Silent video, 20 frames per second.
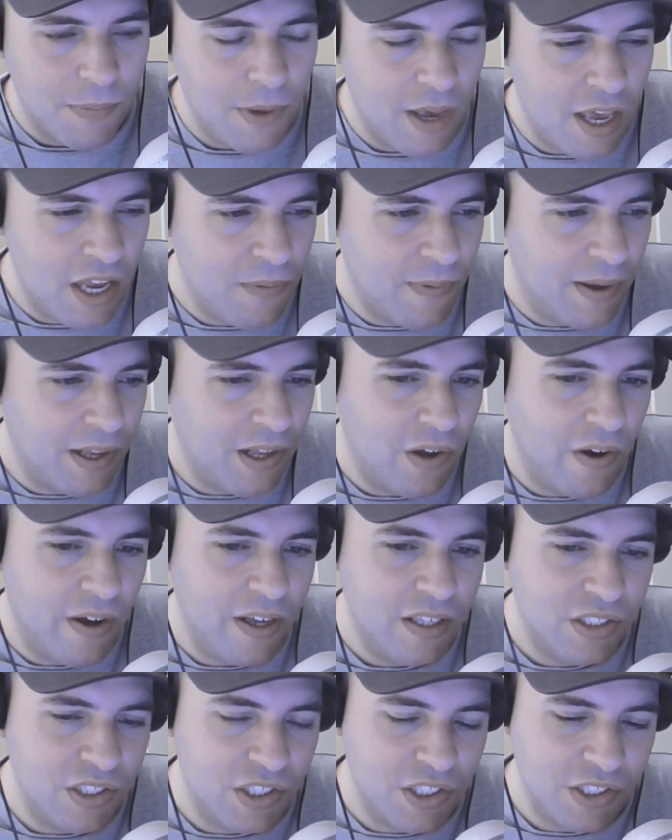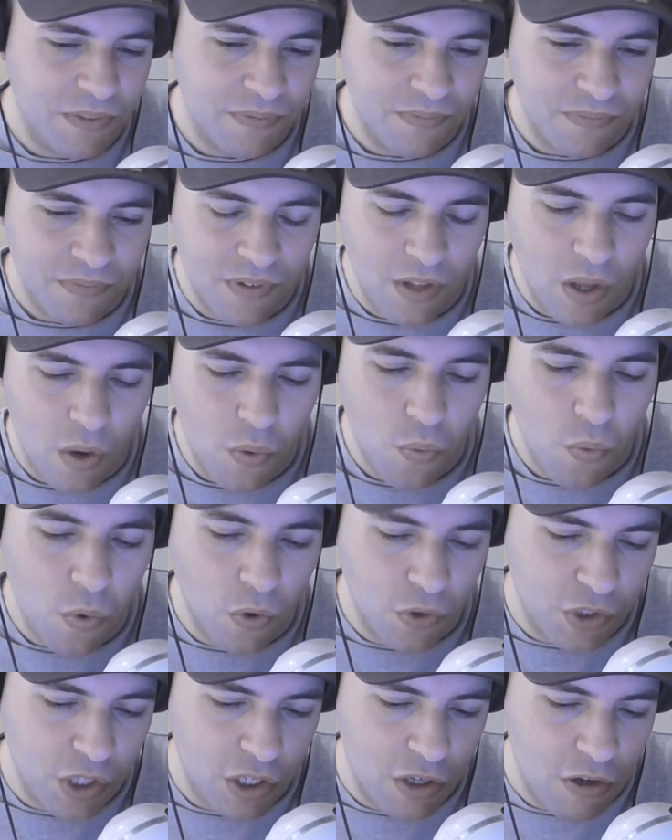But anyway, guys,
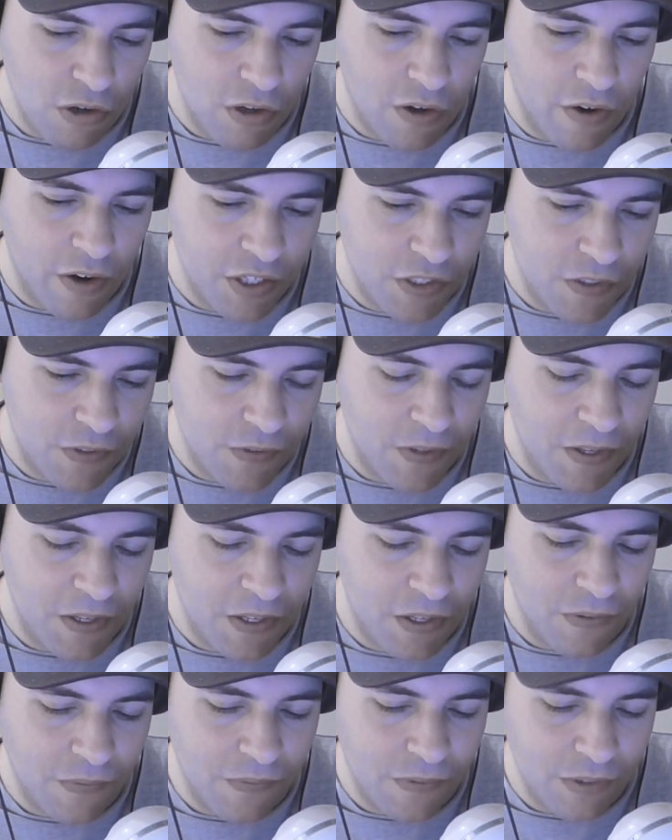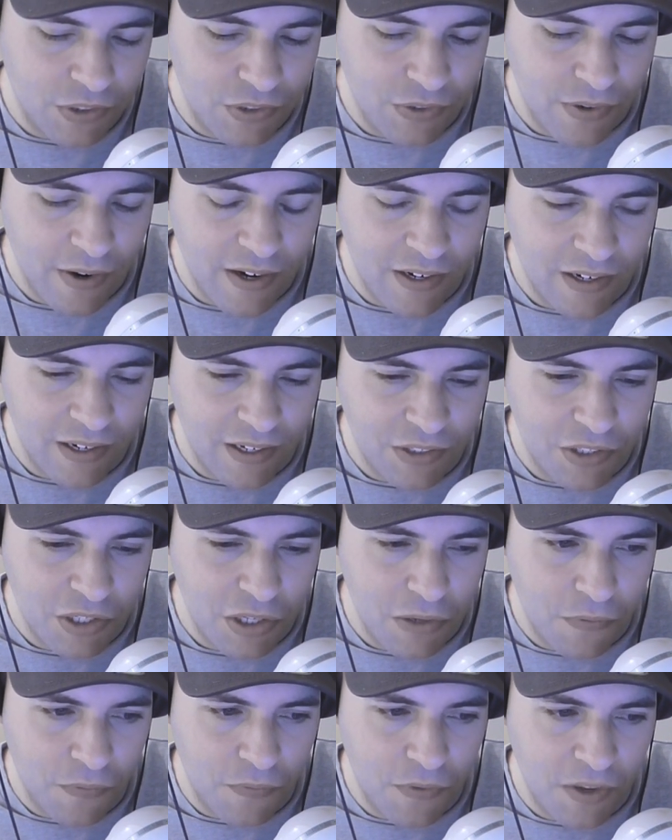what do you guys think of the trailer? Do
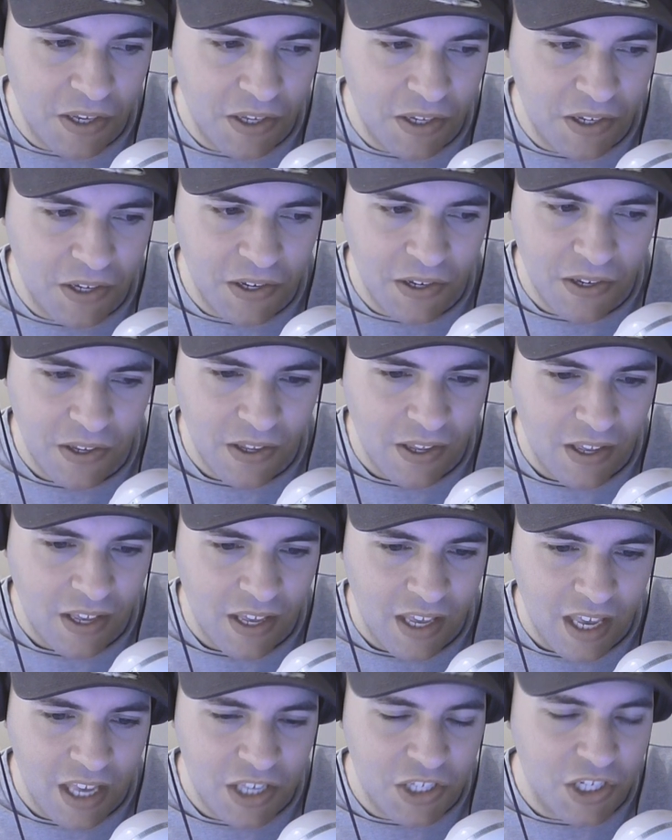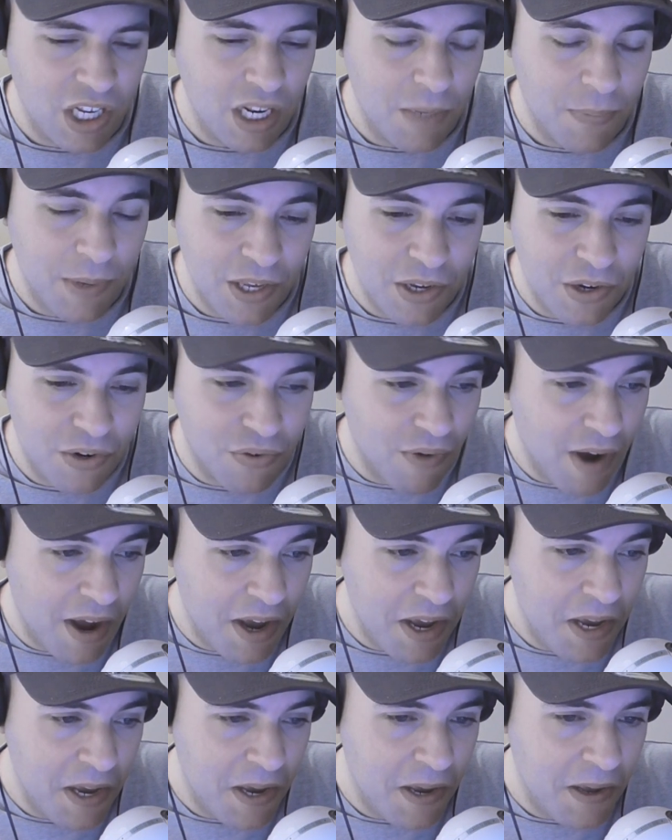you think it's going to be
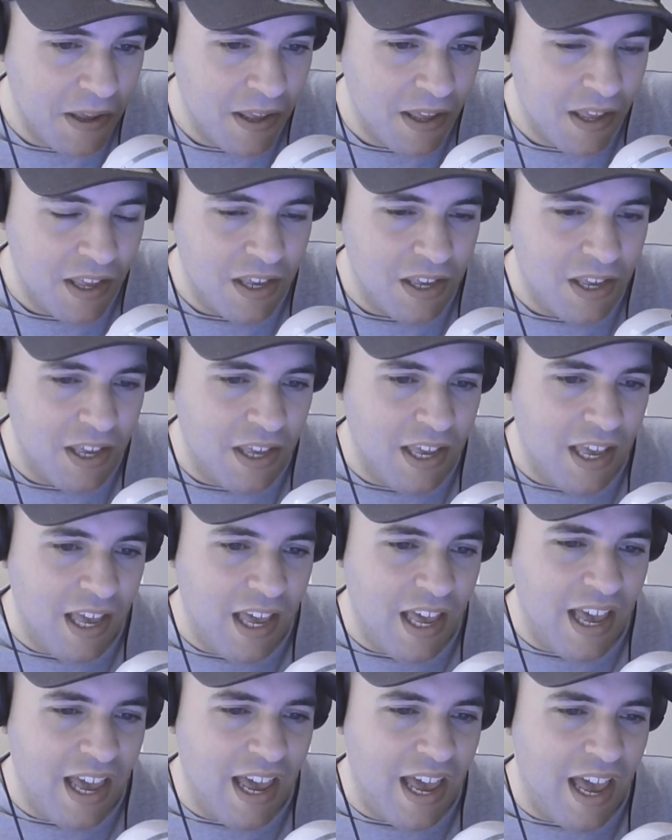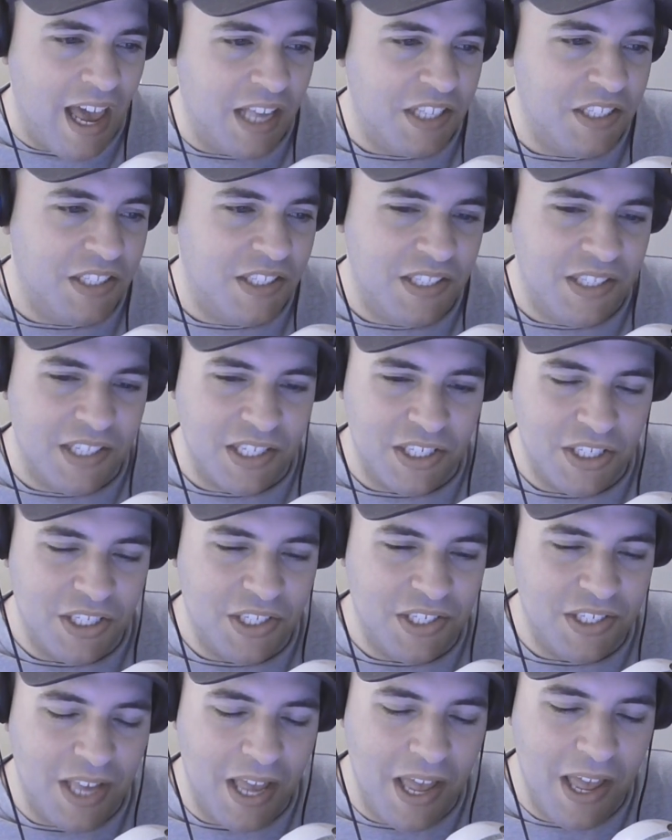great? Has
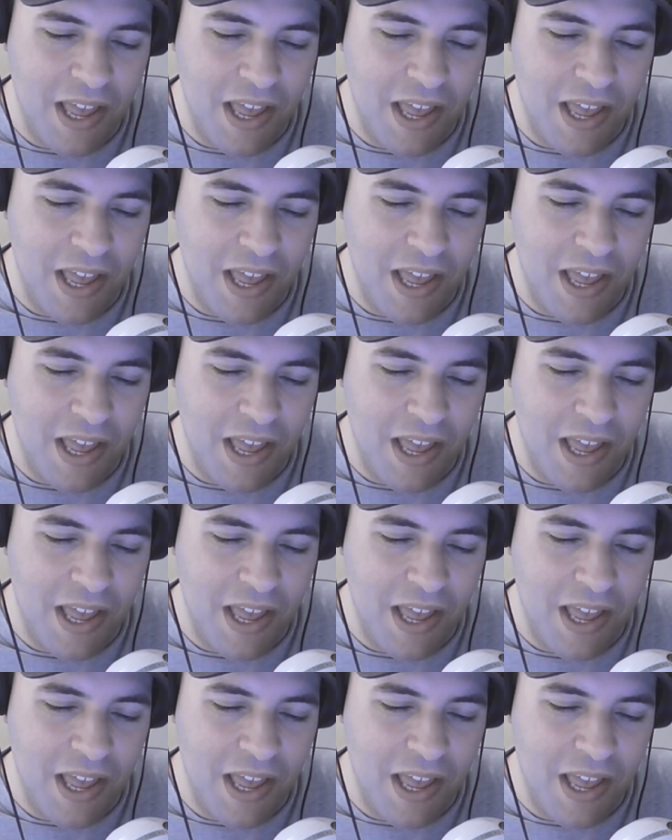this